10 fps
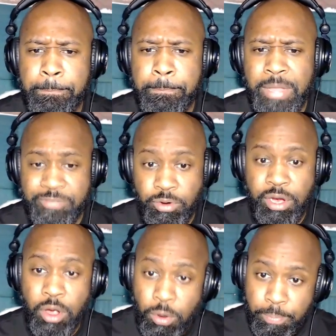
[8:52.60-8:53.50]
if you're at
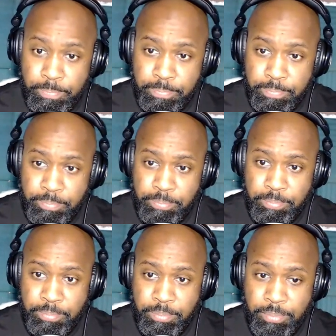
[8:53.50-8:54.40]
home
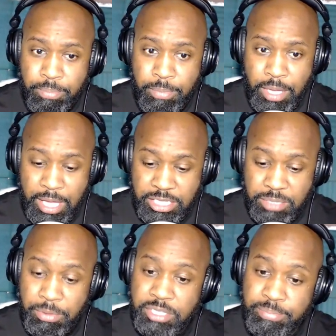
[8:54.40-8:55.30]
and
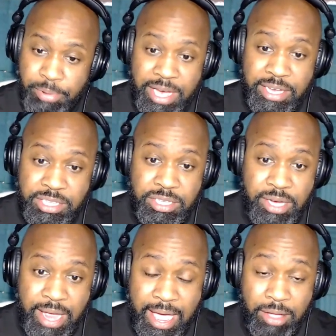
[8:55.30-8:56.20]
someone's breaking into your
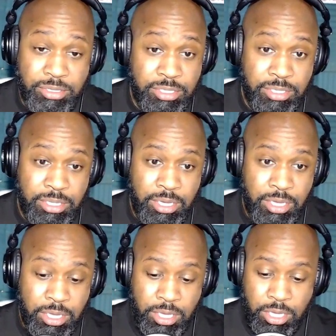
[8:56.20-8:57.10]
house,
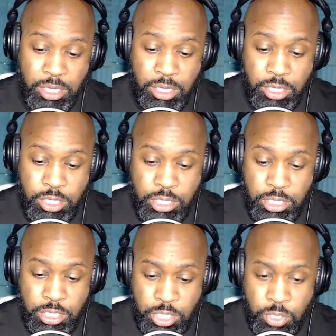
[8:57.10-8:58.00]

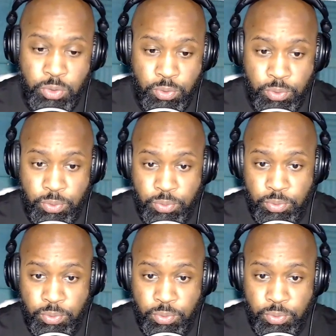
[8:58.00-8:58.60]
you